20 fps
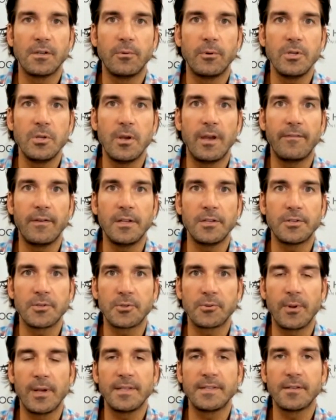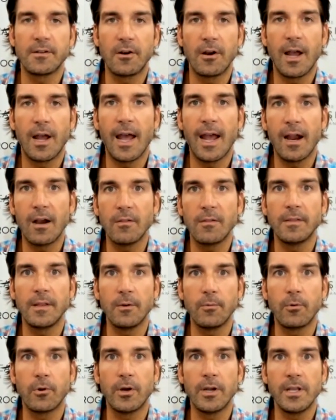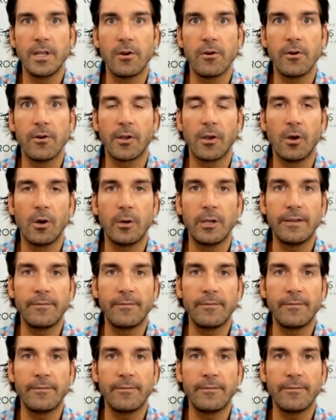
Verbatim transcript: so when you have interest rates that are higher than they were a year ago,